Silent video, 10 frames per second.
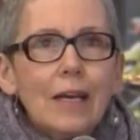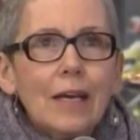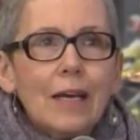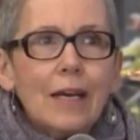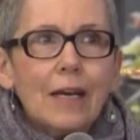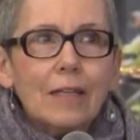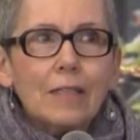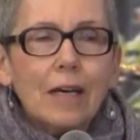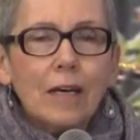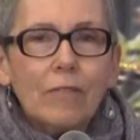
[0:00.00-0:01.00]

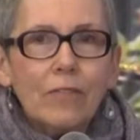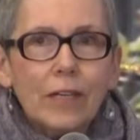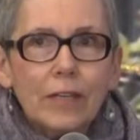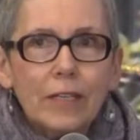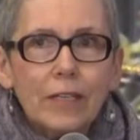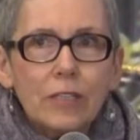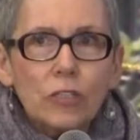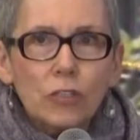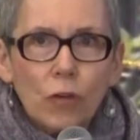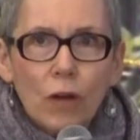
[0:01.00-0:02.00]
and a very
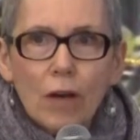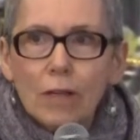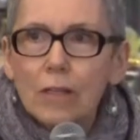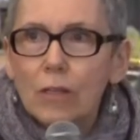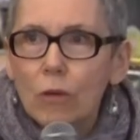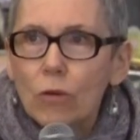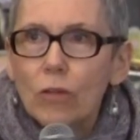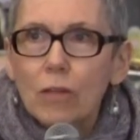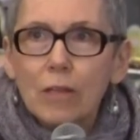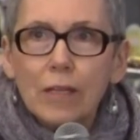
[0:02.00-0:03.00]
strong
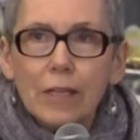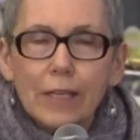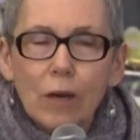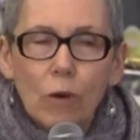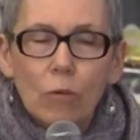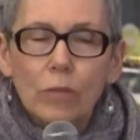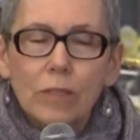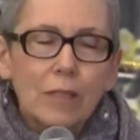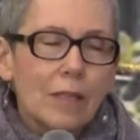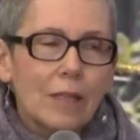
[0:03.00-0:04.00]
locally
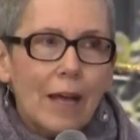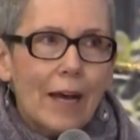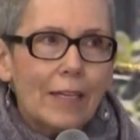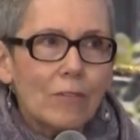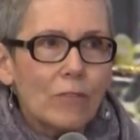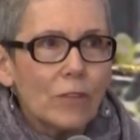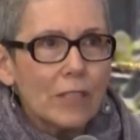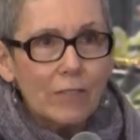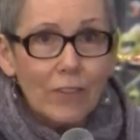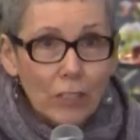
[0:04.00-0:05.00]
owned line of
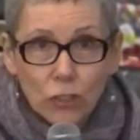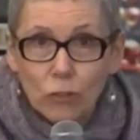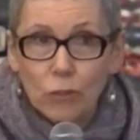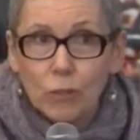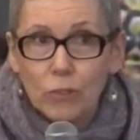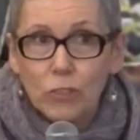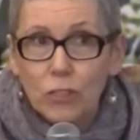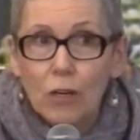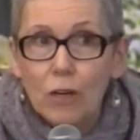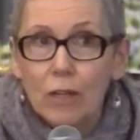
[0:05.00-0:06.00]
conventional
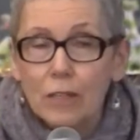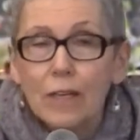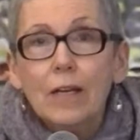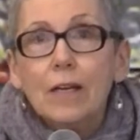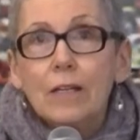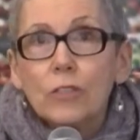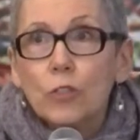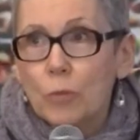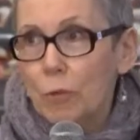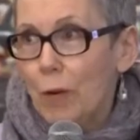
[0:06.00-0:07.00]
grocers called
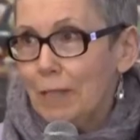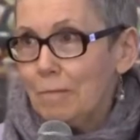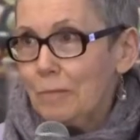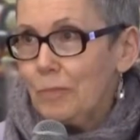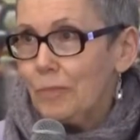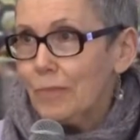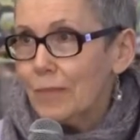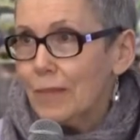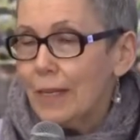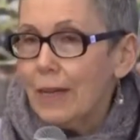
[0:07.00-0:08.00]
Super One.
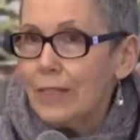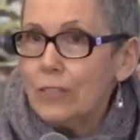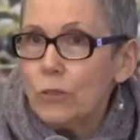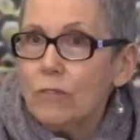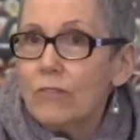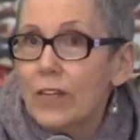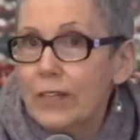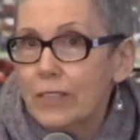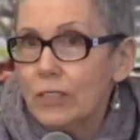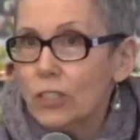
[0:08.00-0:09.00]
And they do a
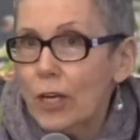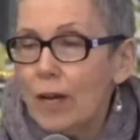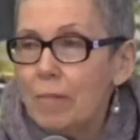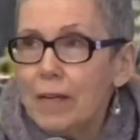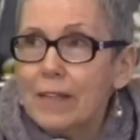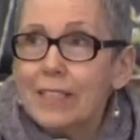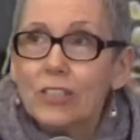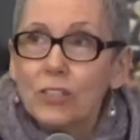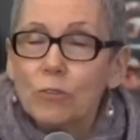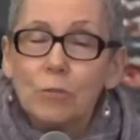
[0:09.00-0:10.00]
very good job, and they
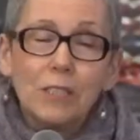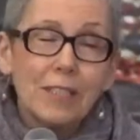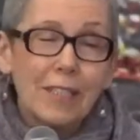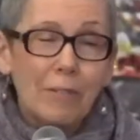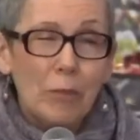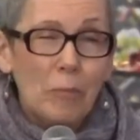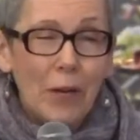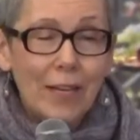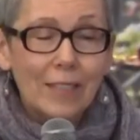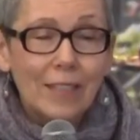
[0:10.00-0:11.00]
just recently
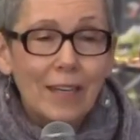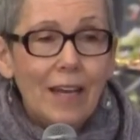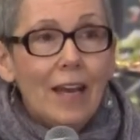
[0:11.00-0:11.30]
rebranded,